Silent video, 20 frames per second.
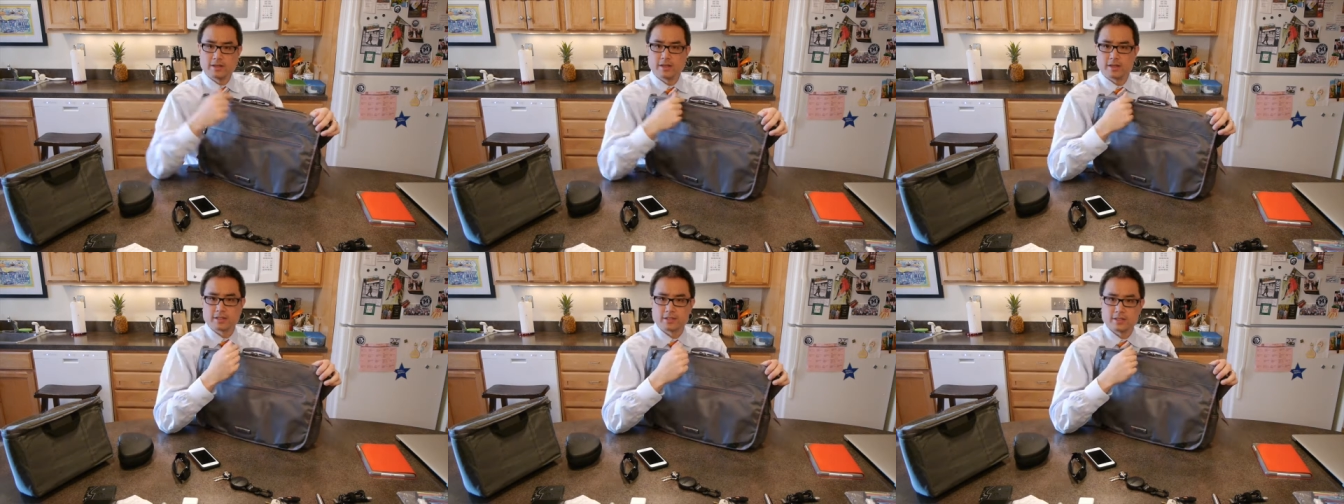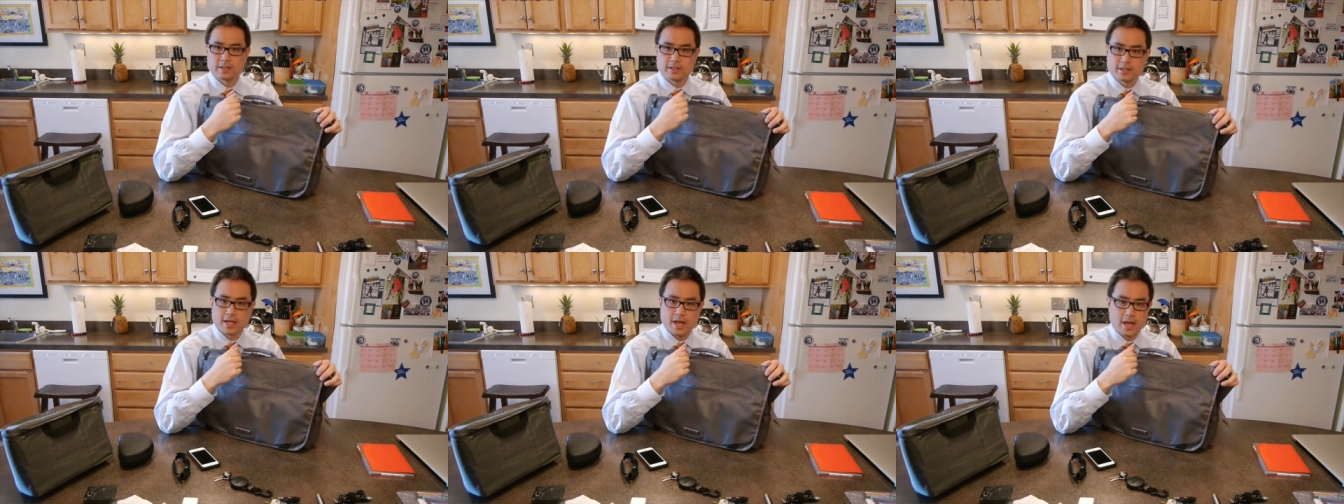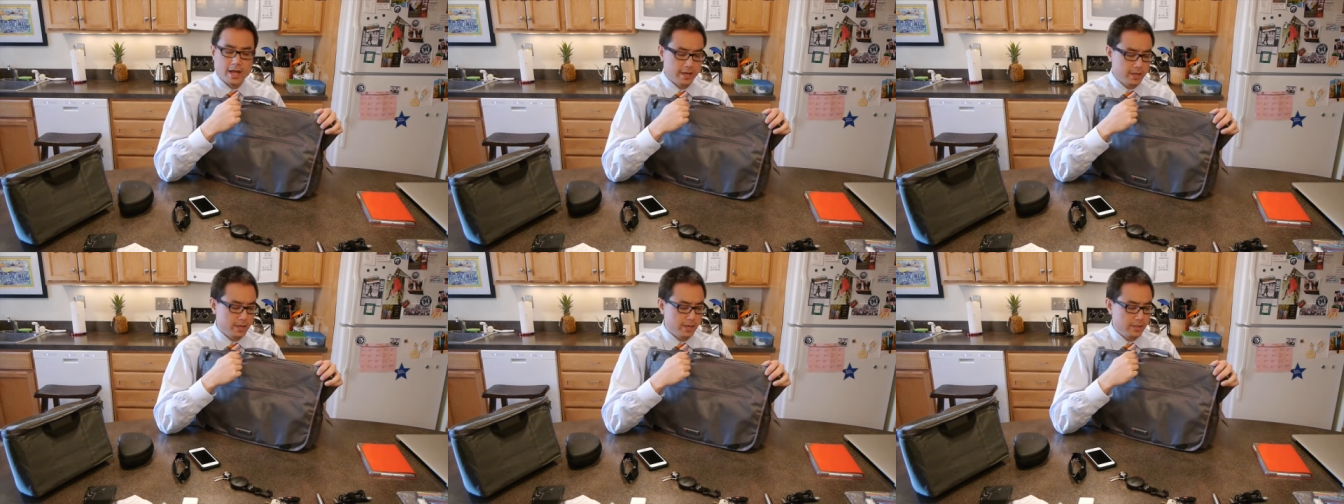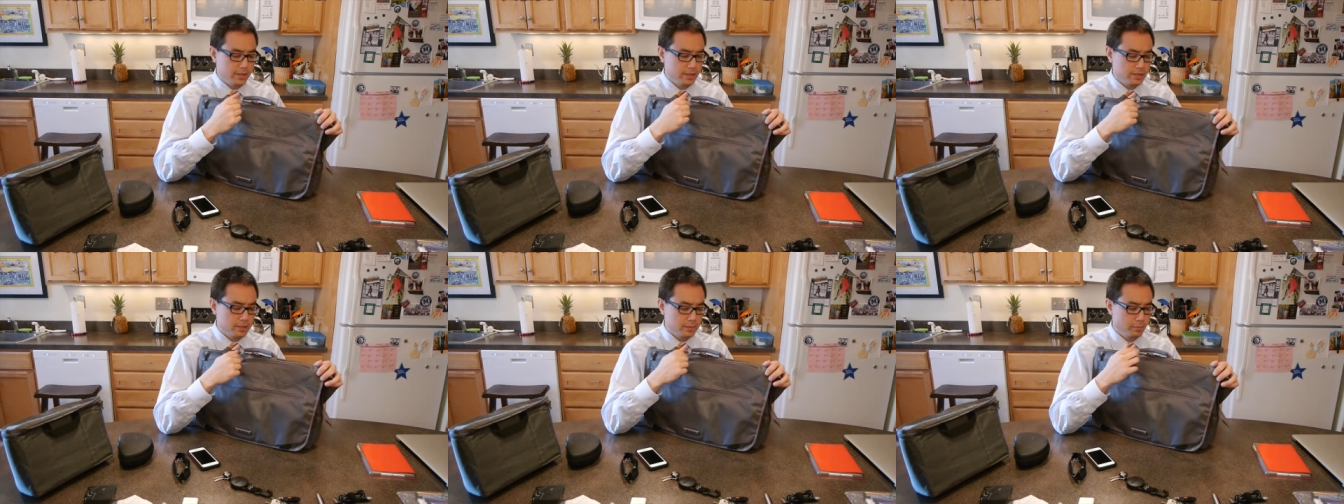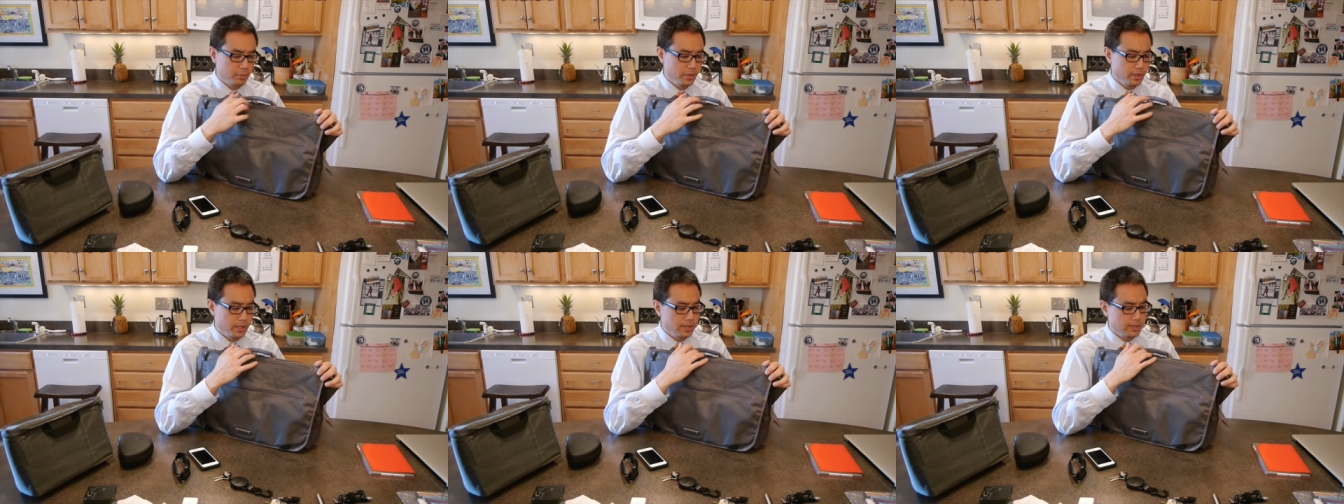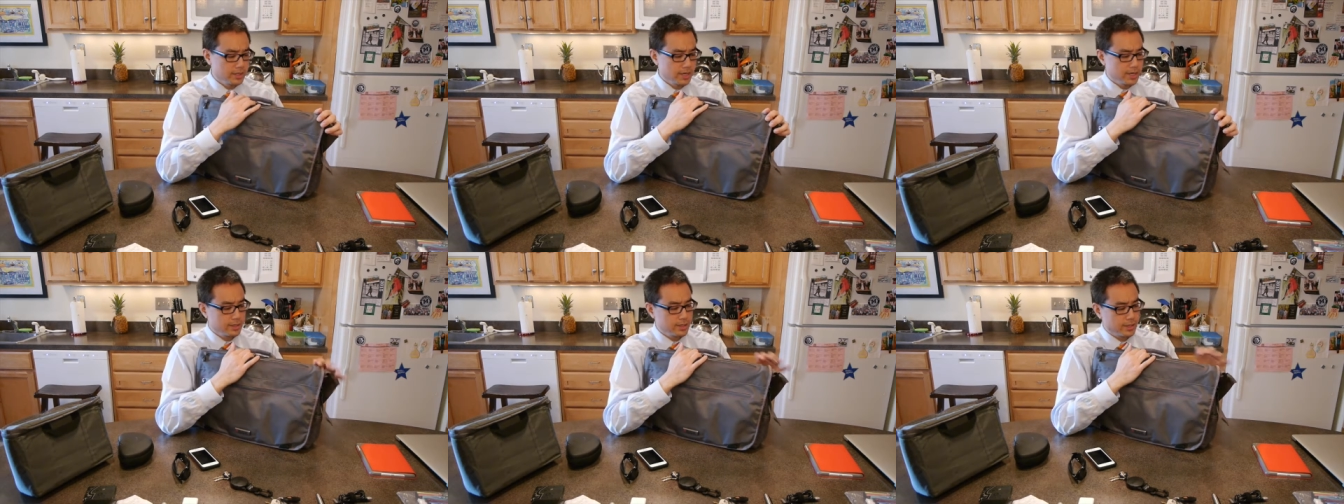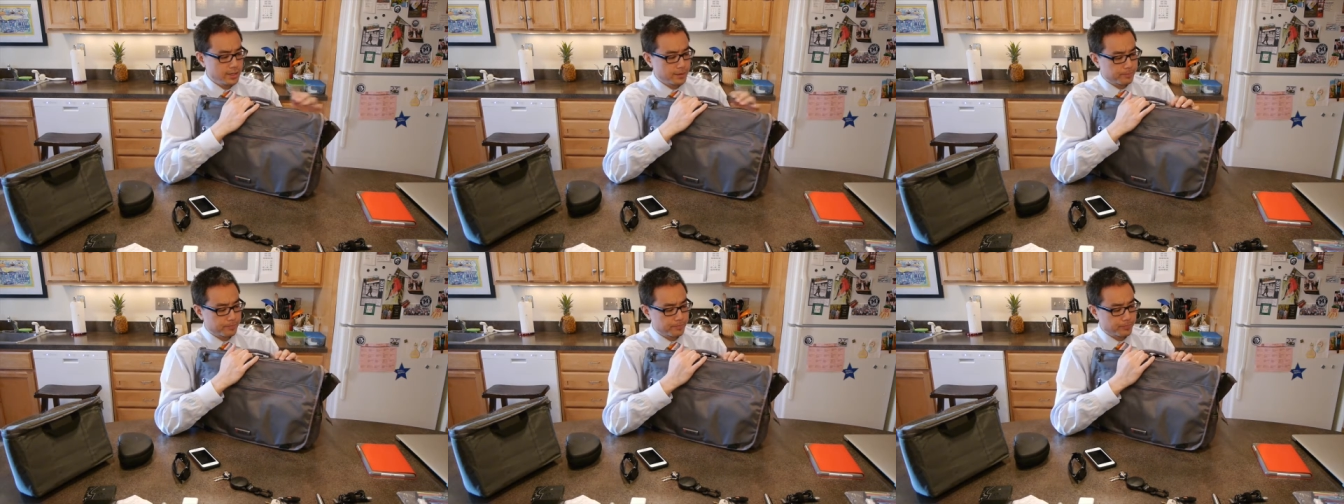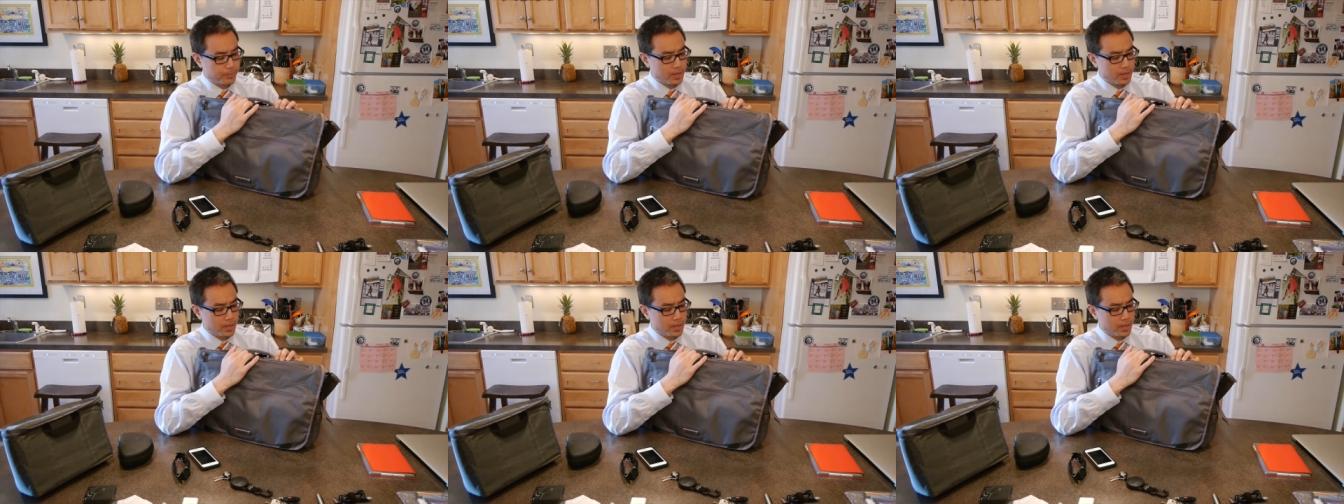this design. I think it's a brilliant idea.